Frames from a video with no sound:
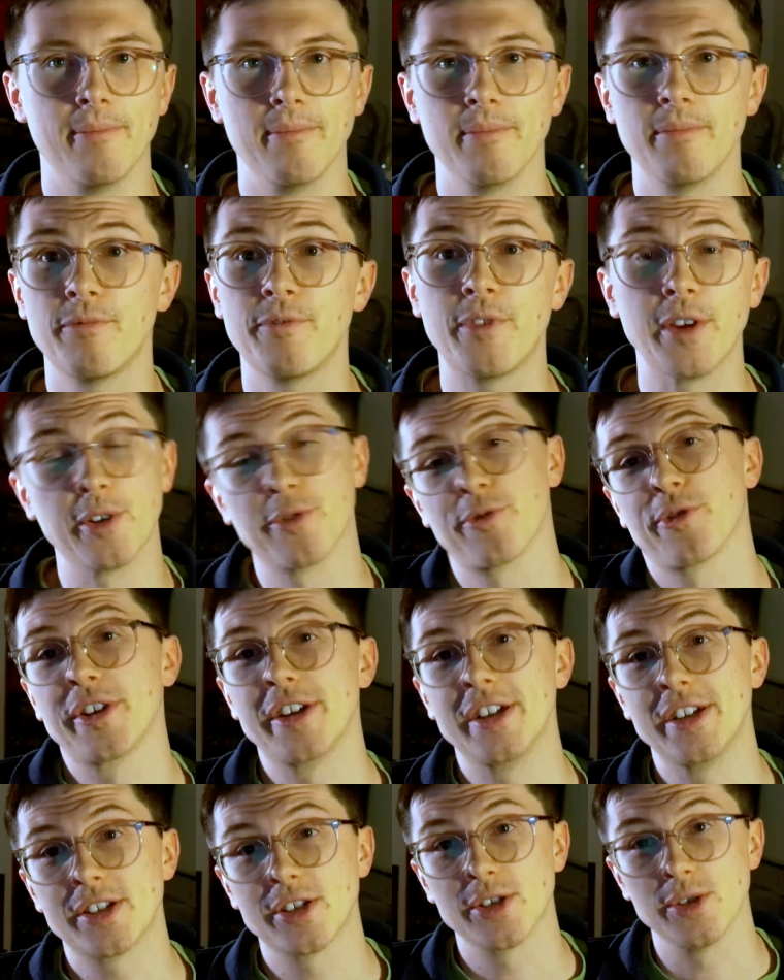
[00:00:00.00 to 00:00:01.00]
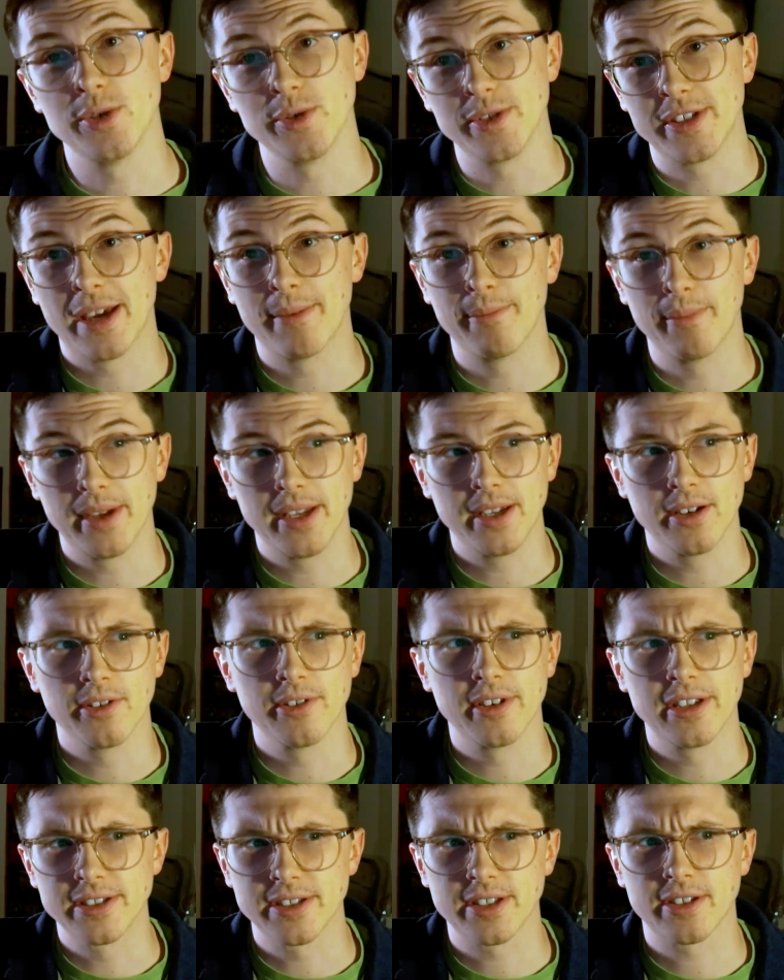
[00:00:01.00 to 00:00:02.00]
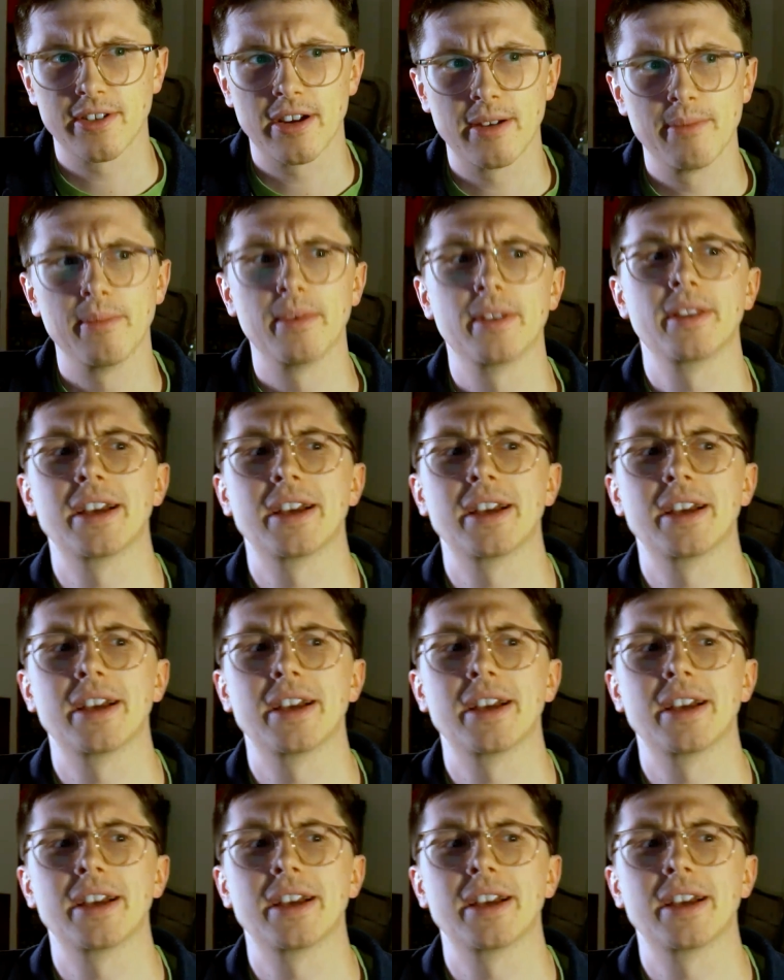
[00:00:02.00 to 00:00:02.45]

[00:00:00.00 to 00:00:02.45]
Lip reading: feel free to DM me on Instagram,